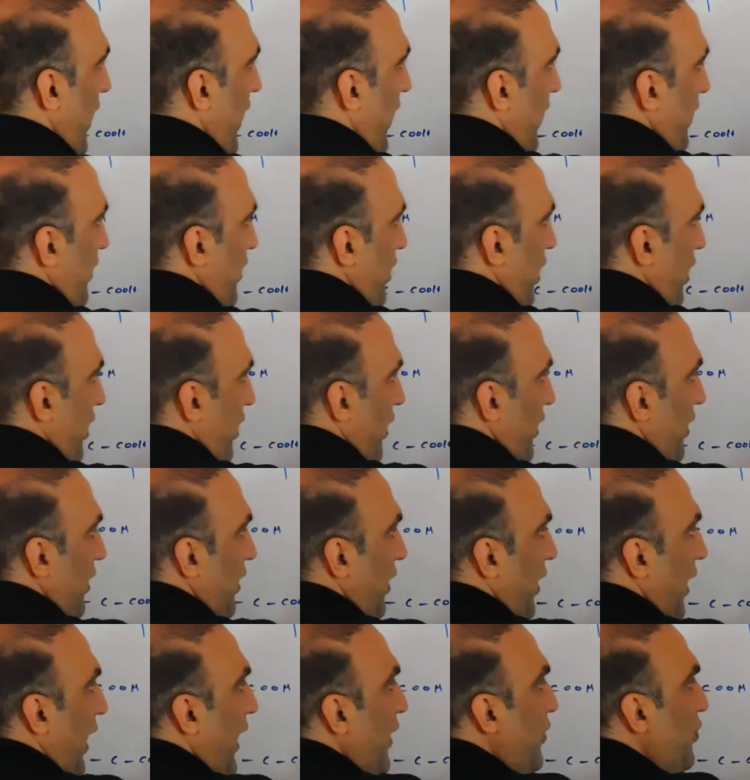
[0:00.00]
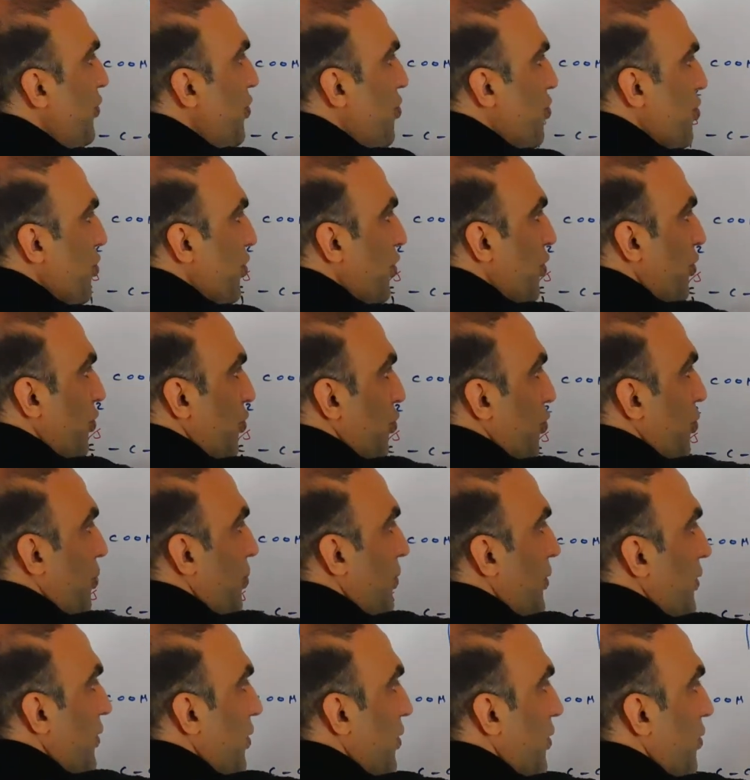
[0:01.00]
and the hydrogen group,
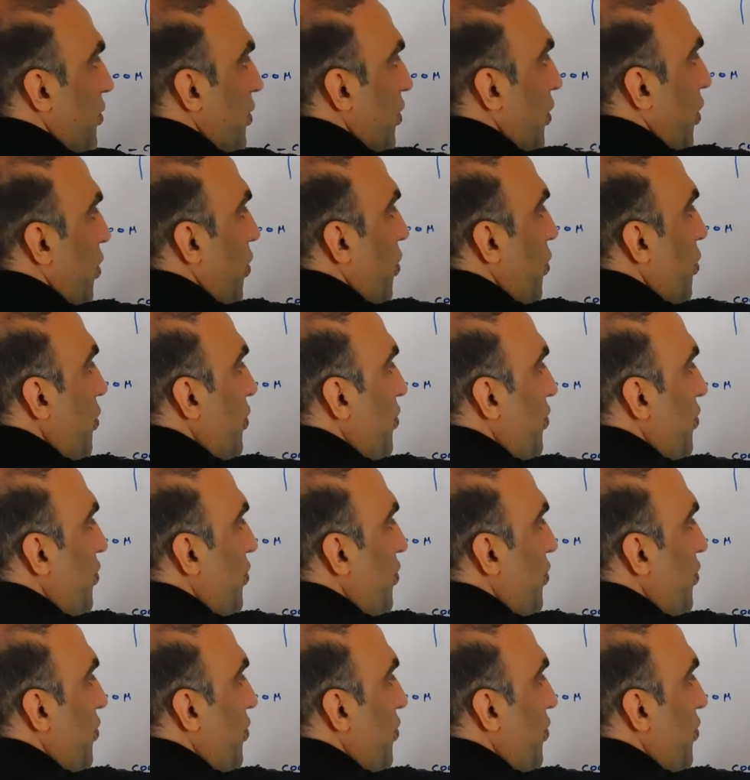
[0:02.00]
all